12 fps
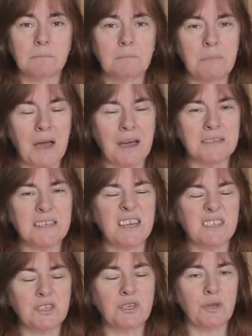But
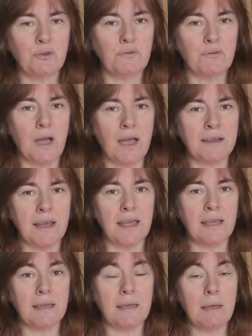it's Good
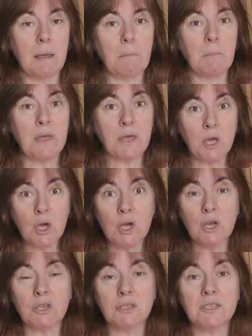Friday
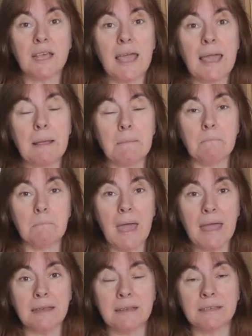because it
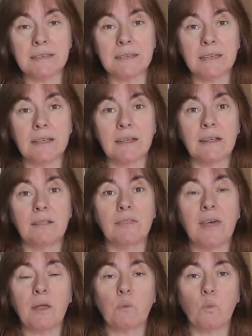meant
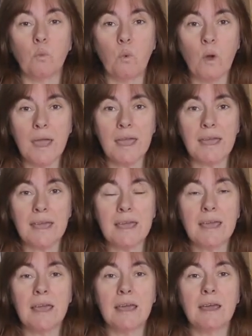that
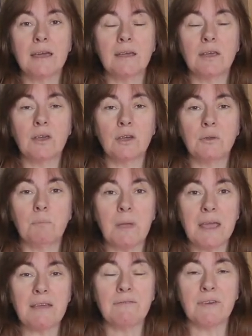we could
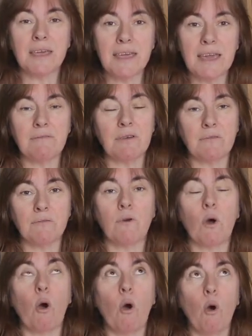be forgiven
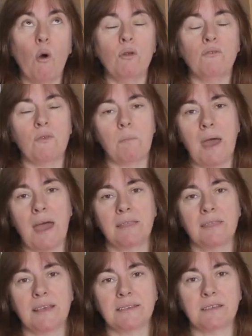for all of the bad
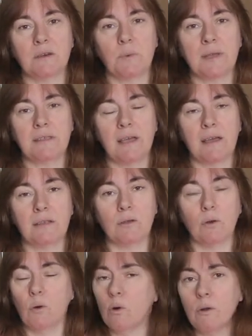things that we've
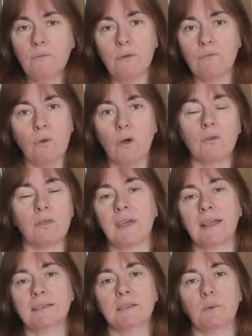done, all of the wrong
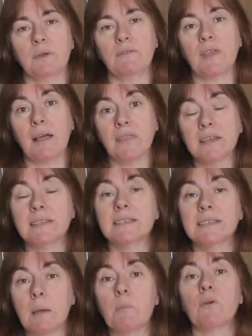things that we've done that
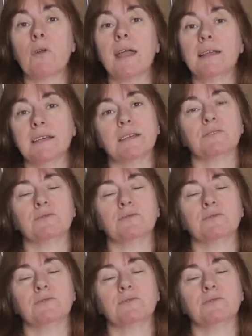separate us